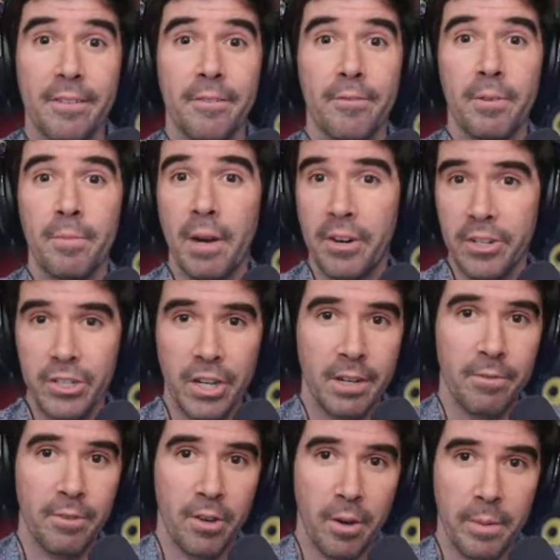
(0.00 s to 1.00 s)
Free battery check
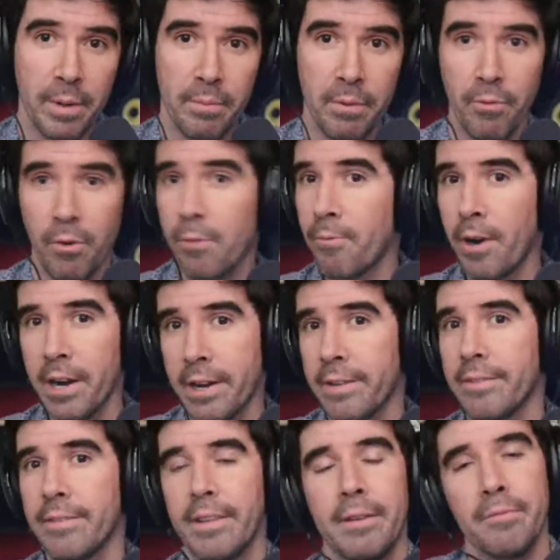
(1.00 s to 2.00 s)
if you come in before Friday.
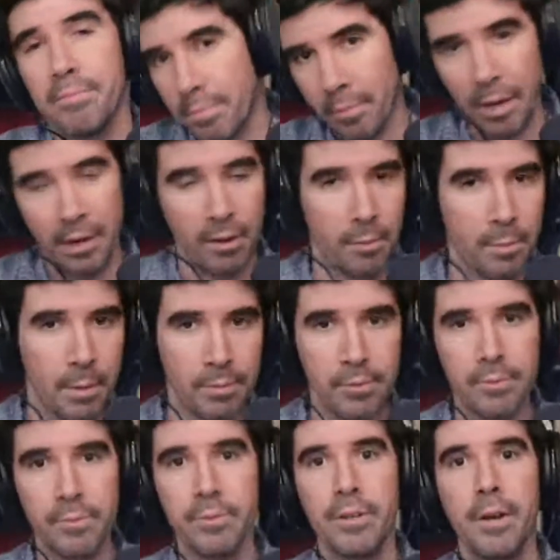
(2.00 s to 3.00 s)
Then a lot of people
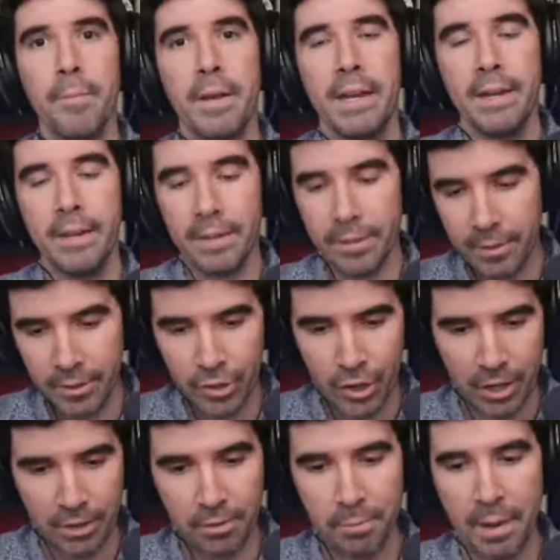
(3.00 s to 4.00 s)
will come in and you can
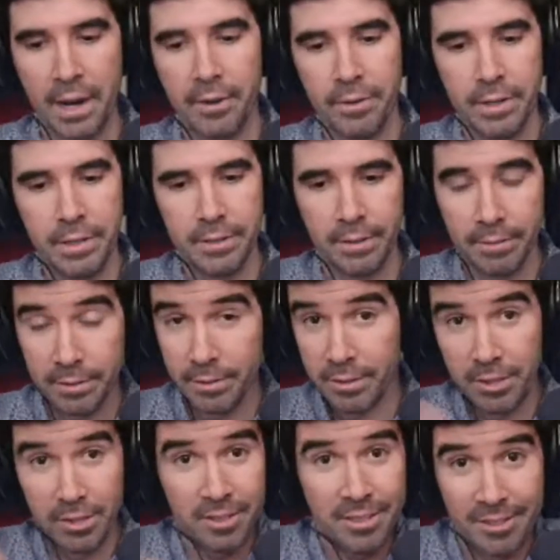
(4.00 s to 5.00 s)
check their batteries, and it's
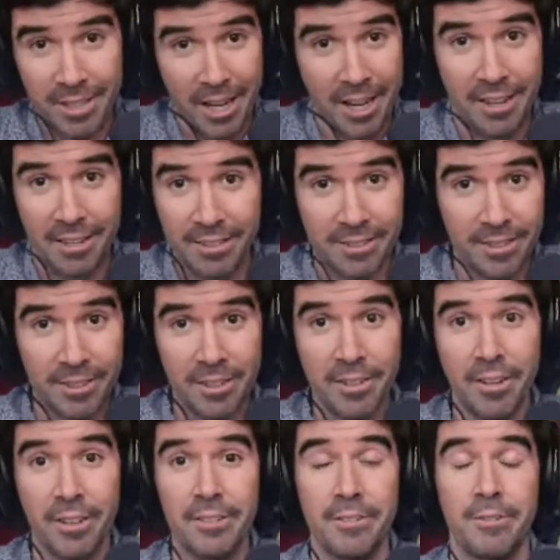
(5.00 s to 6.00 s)
just a test, doesn't
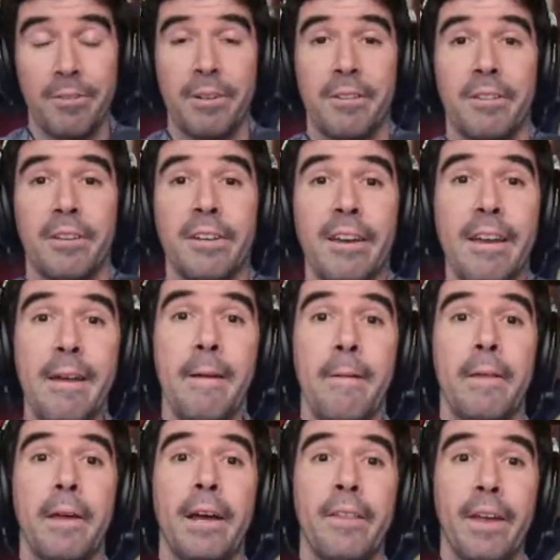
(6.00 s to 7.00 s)
cost you anything.
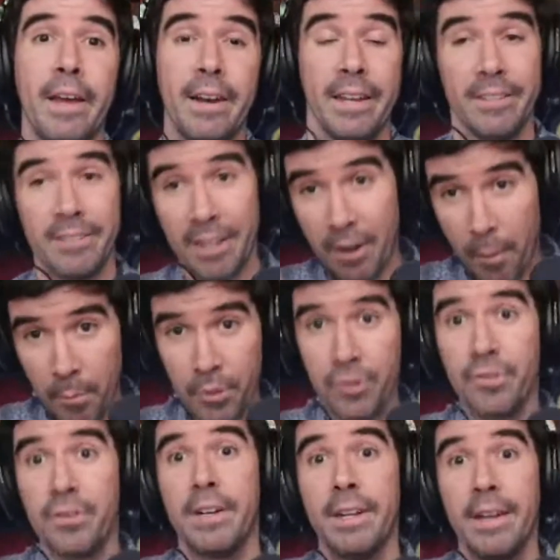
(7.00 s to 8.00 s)
And then it's an
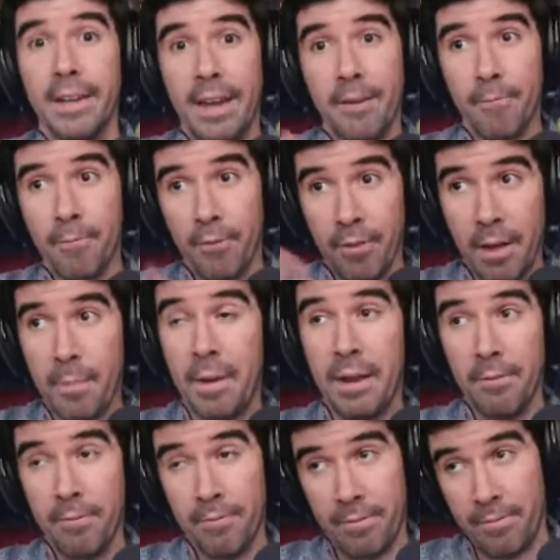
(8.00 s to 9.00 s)
opportunity again for them,
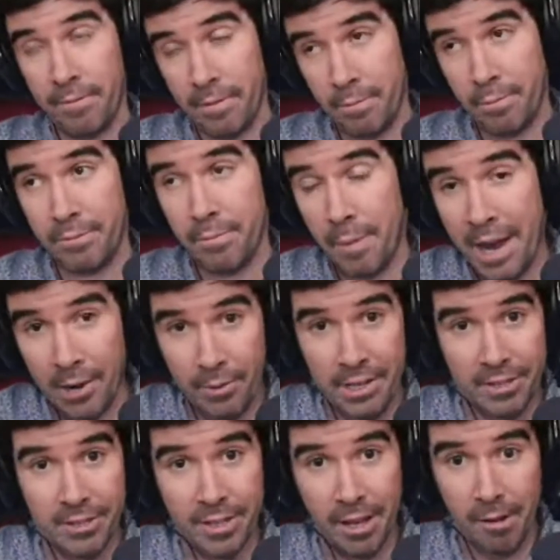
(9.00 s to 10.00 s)
if the battery
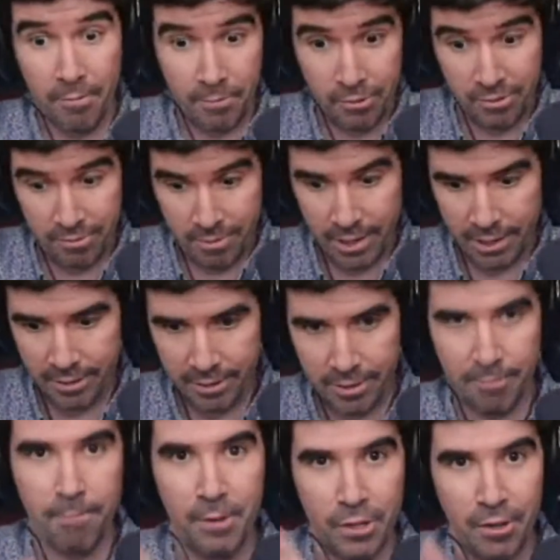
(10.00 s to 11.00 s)
itself, there's like, it's
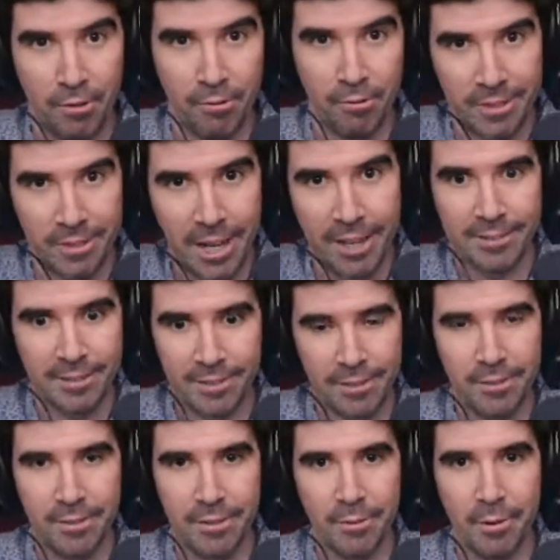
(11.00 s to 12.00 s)
a physical test.
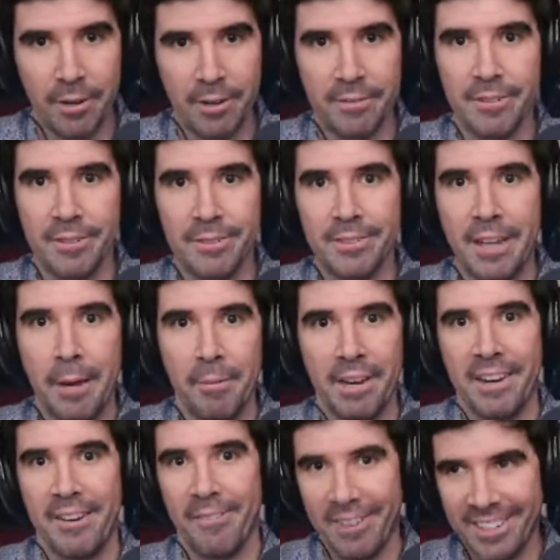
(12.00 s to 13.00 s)
You're not scamming
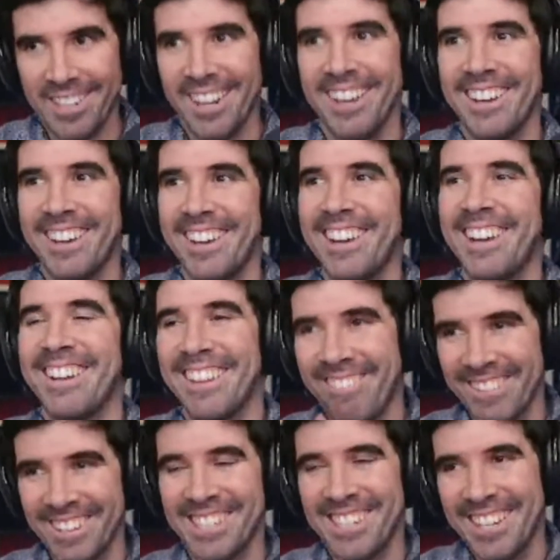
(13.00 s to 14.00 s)
anyone.
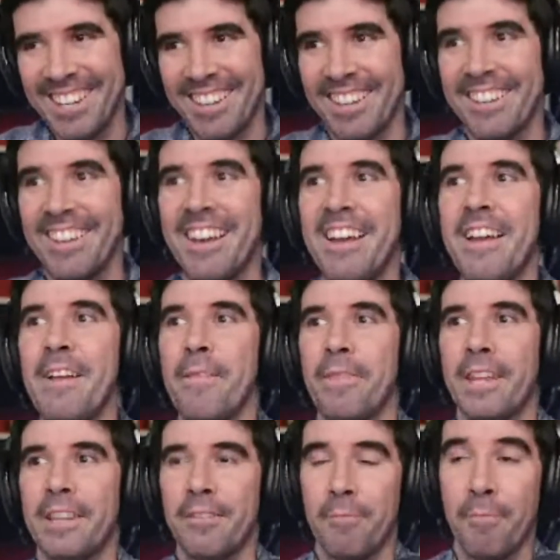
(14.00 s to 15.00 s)
If they see that
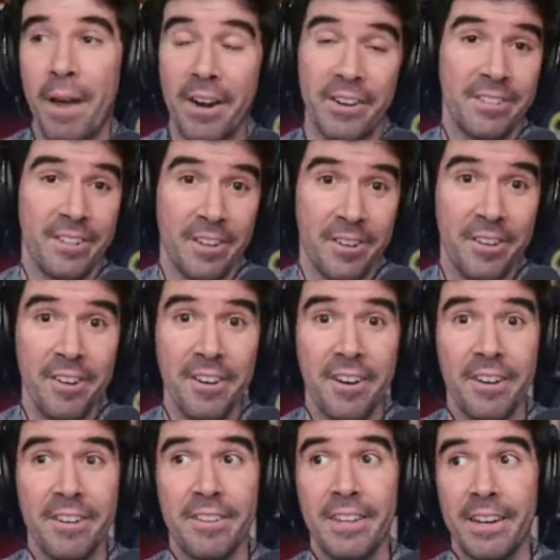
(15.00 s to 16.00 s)
their battery is not
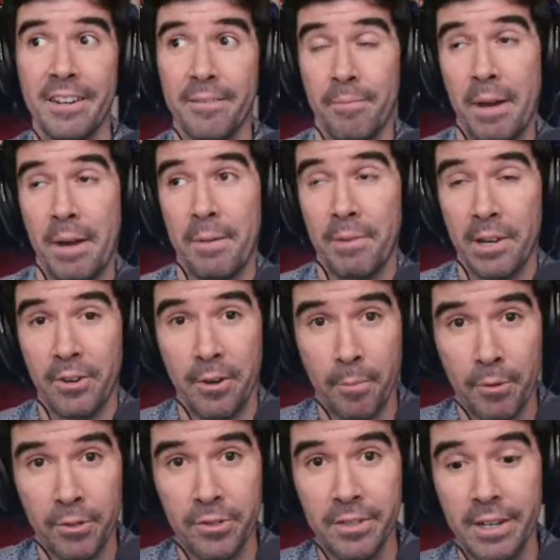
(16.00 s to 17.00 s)
good, then it might be a good
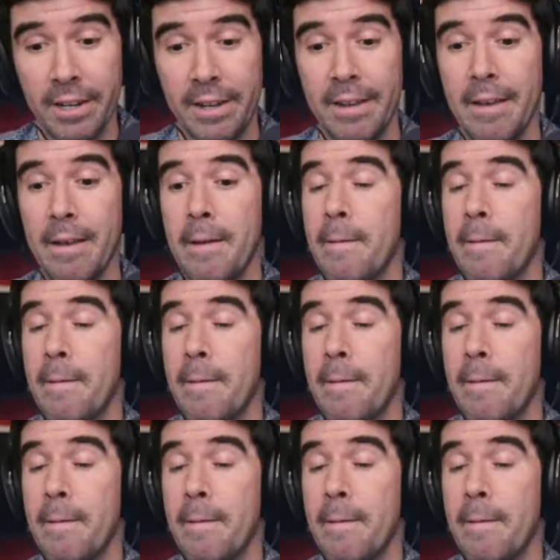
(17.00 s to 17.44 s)
opportunity.